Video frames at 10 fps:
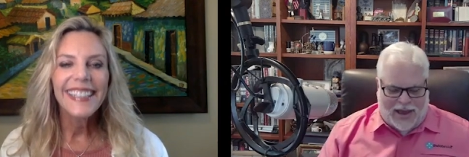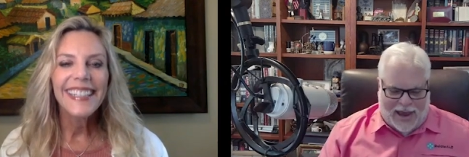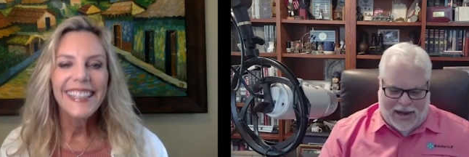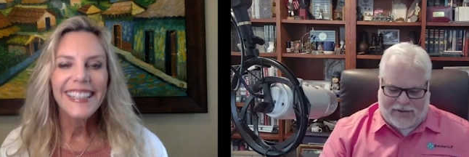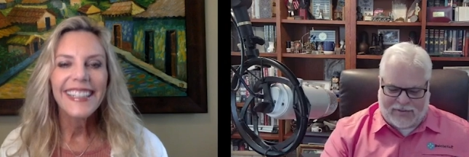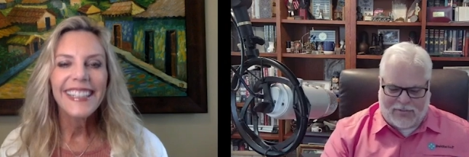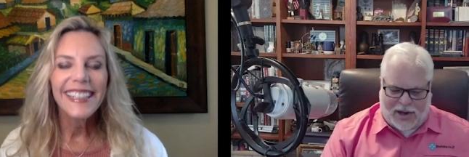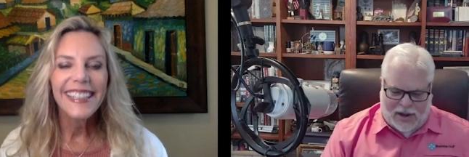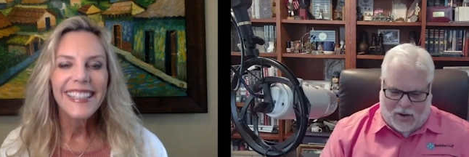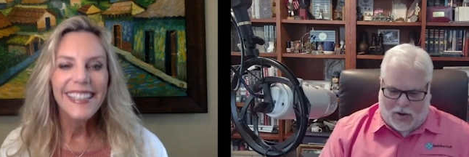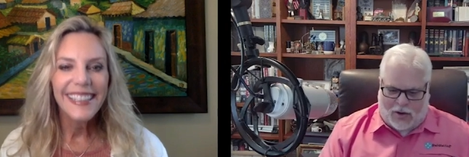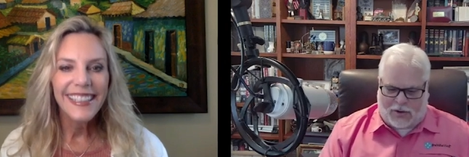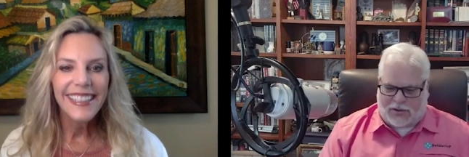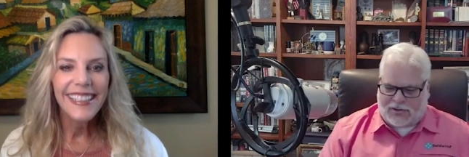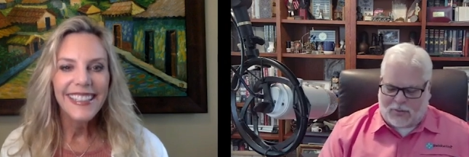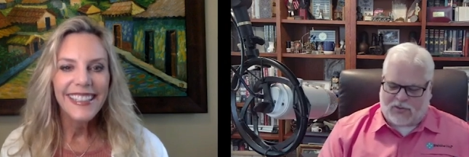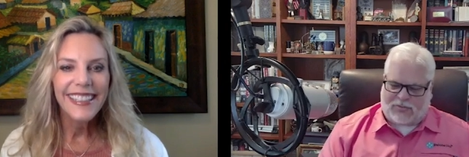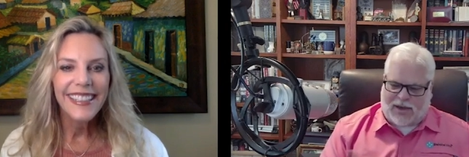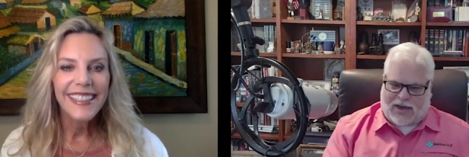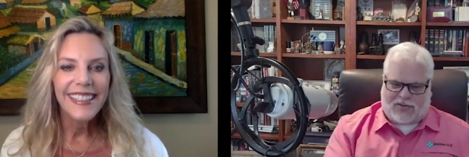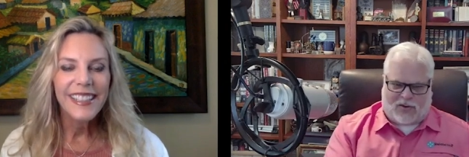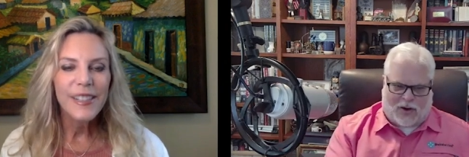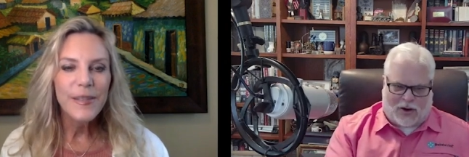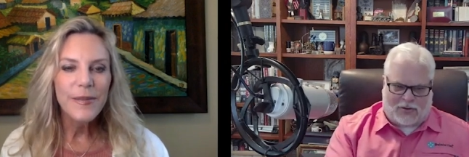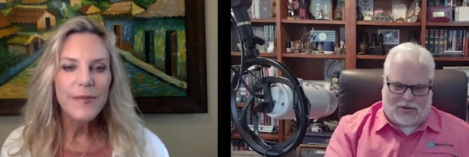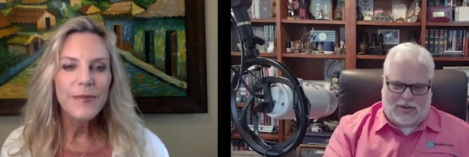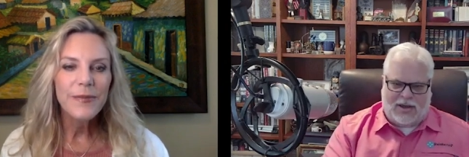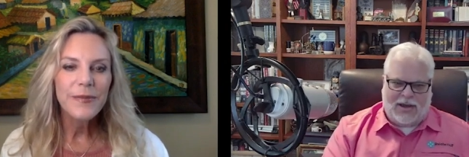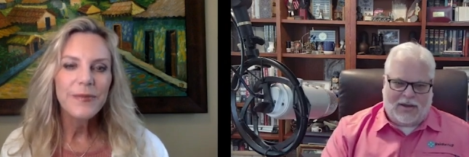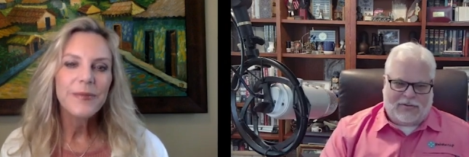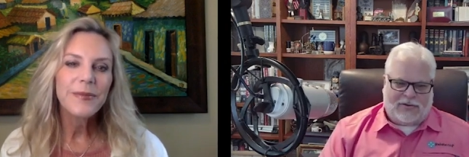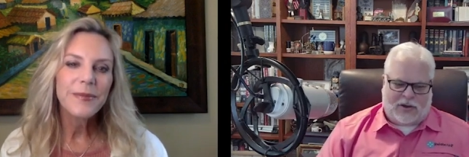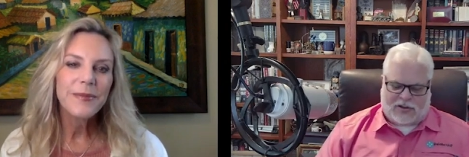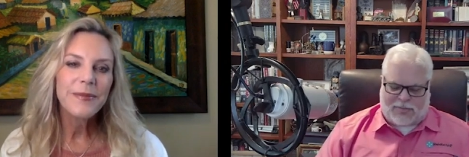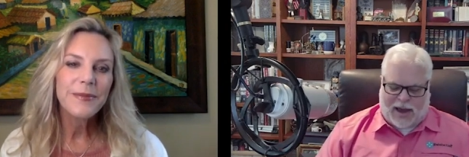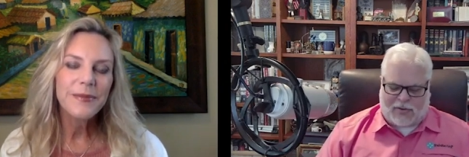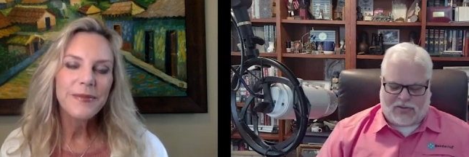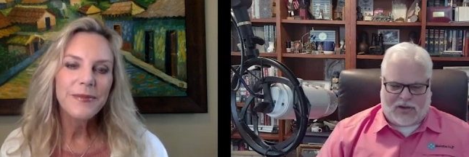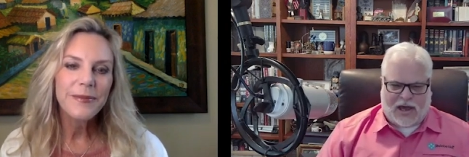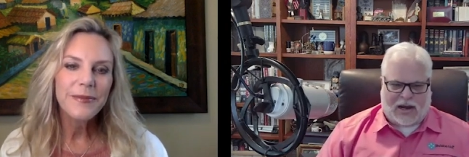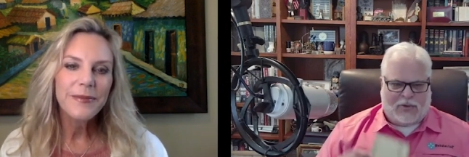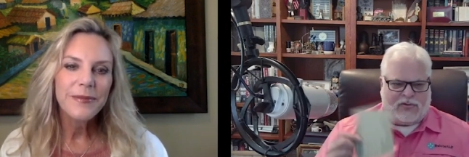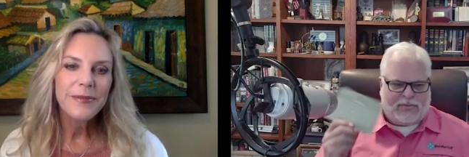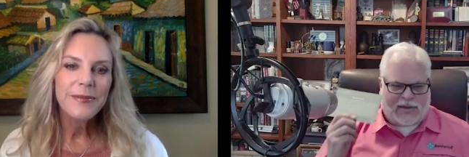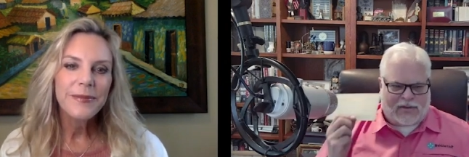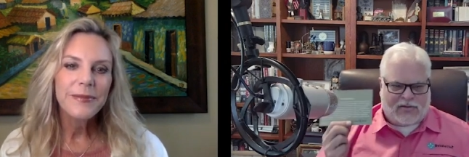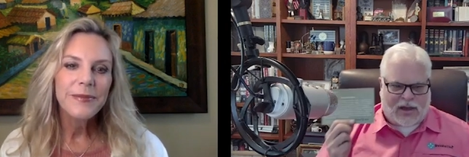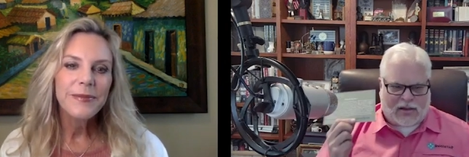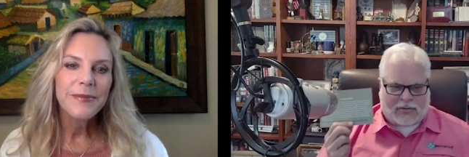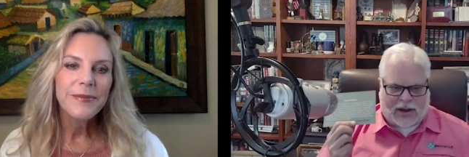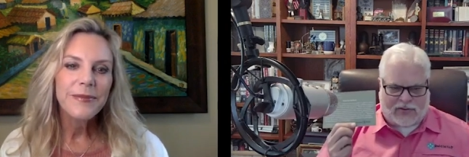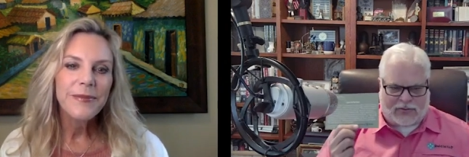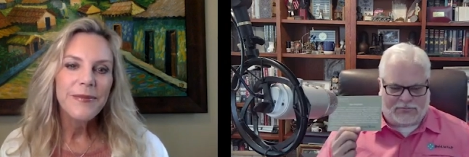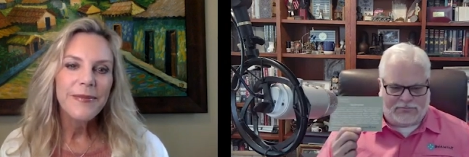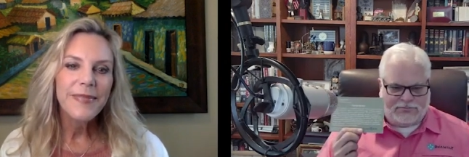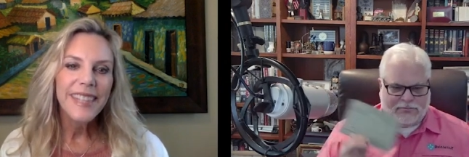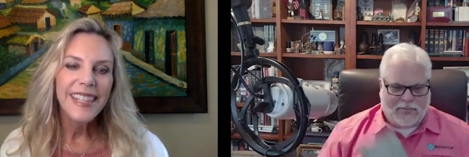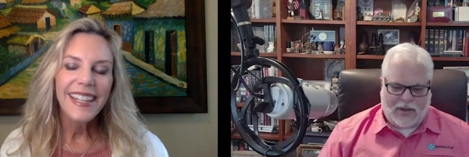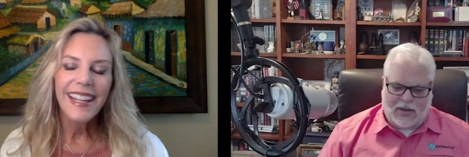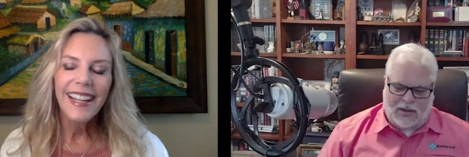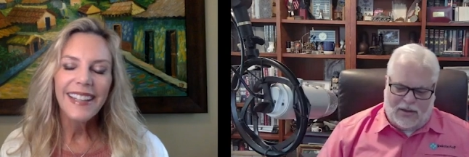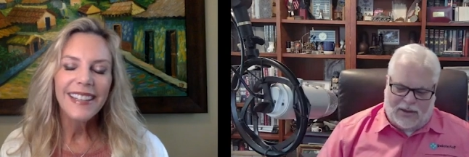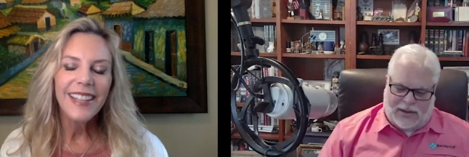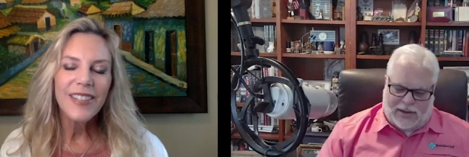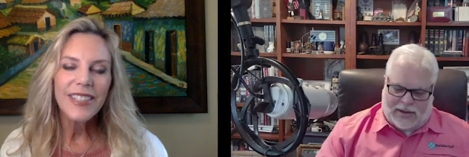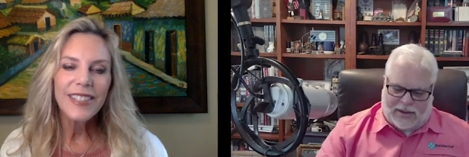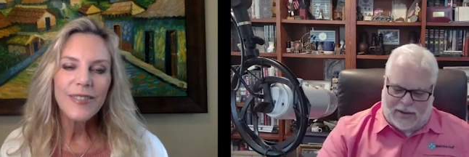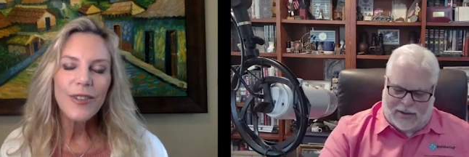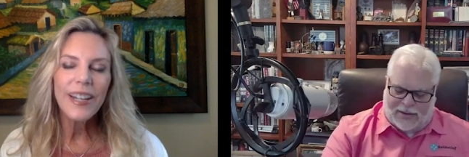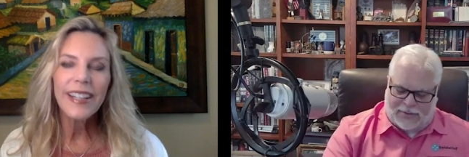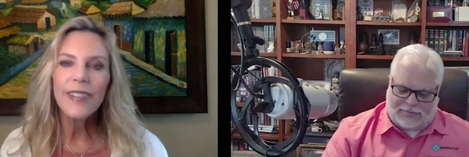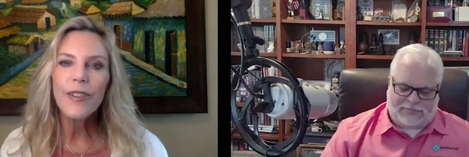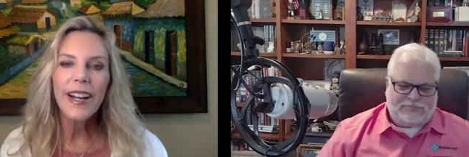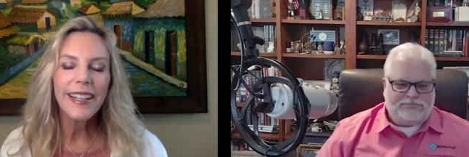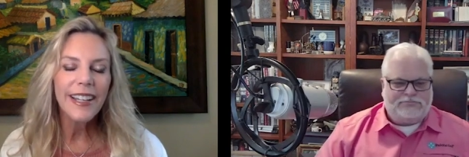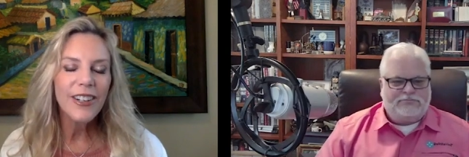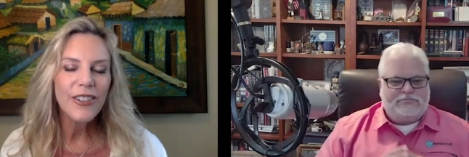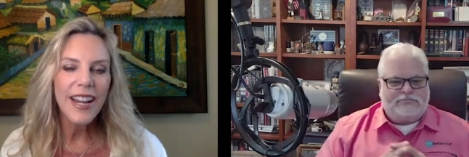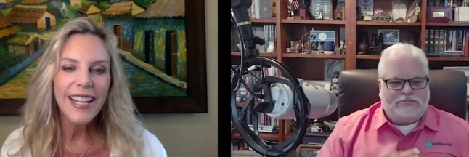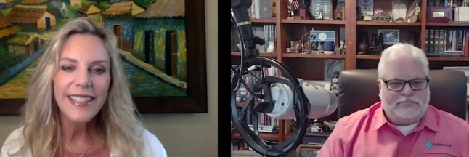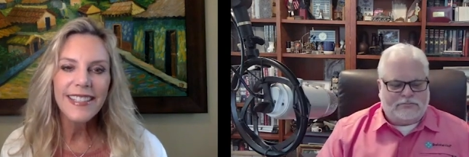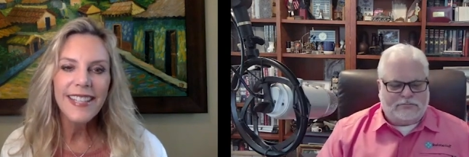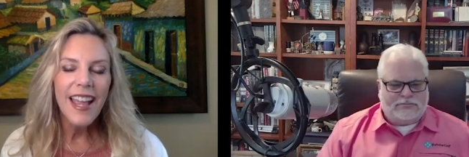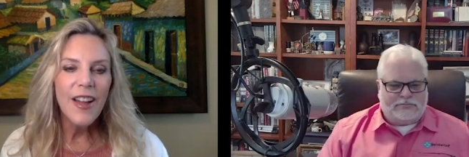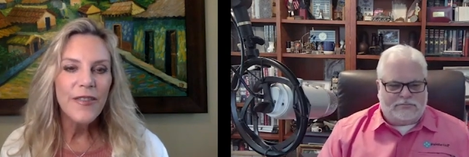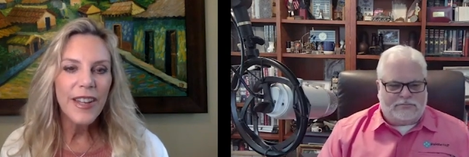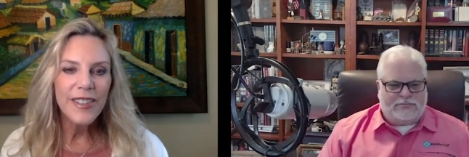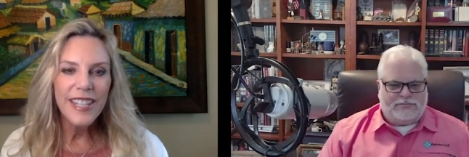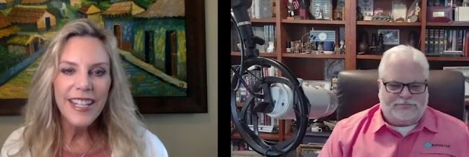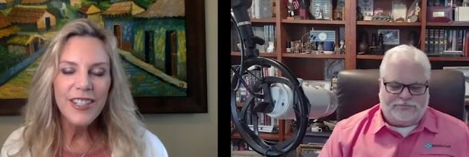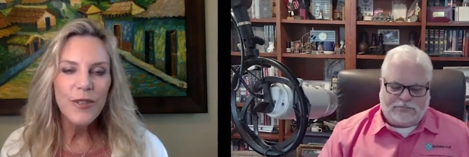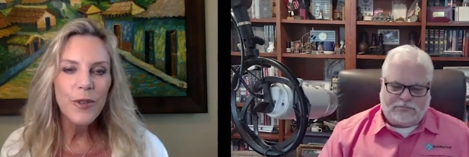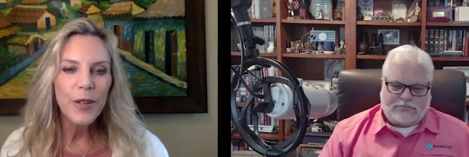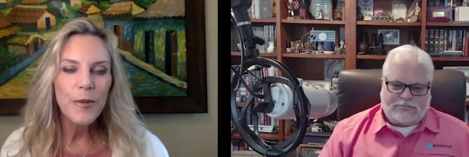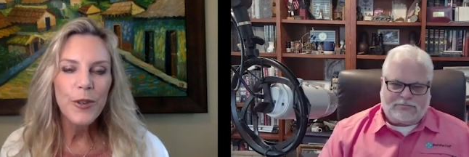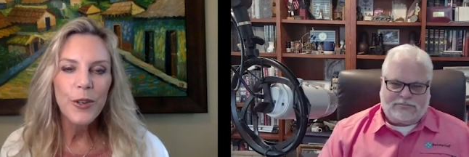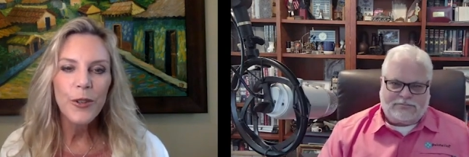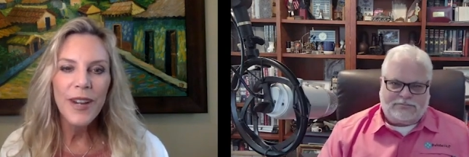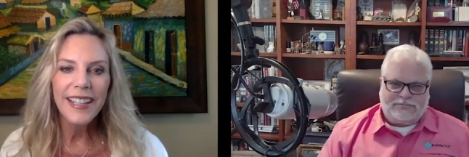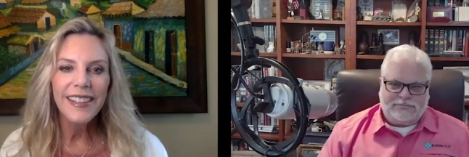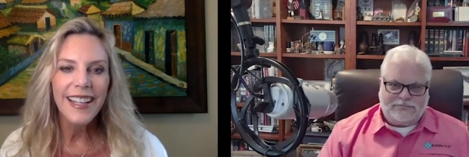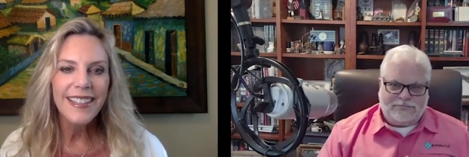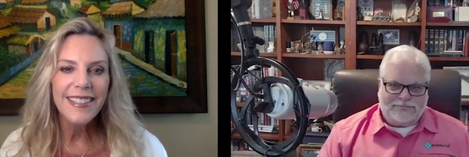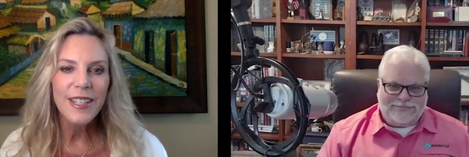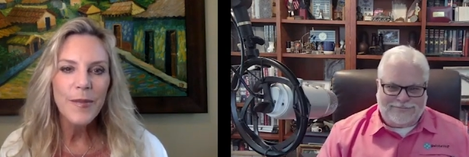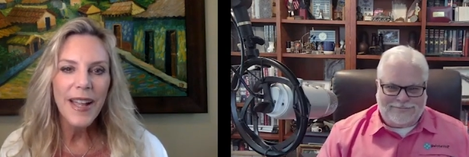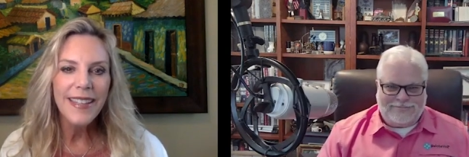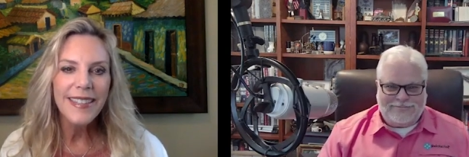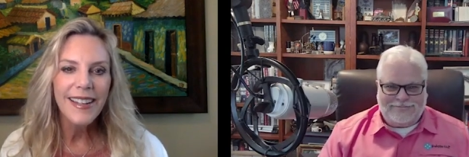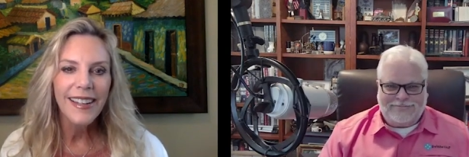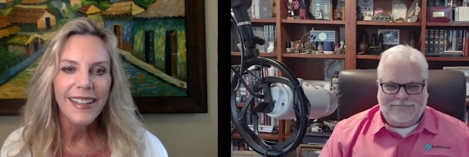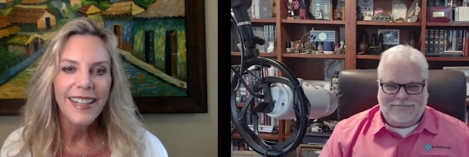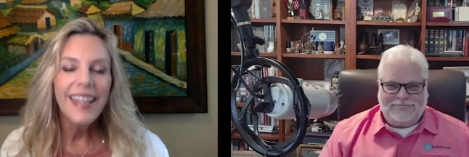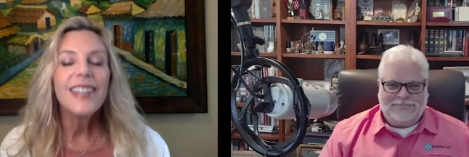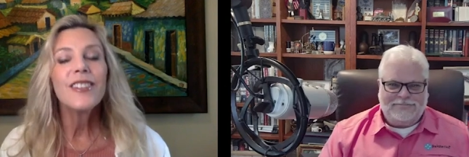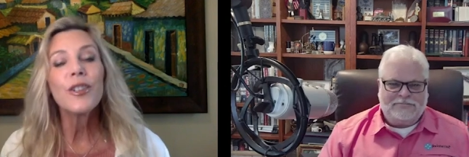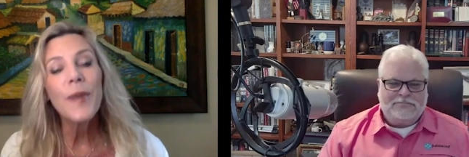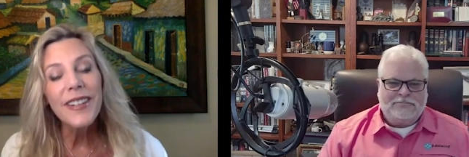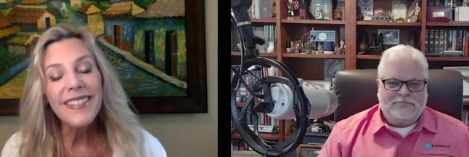Speaker 1: I hand everybody a heart. So I want you to pass your heart to your mm-hmm. spouse and I want you to make this declaration.
Speaker 2: I love it. What what a great foundation. What a great legacy to pass on. Dr. Marks,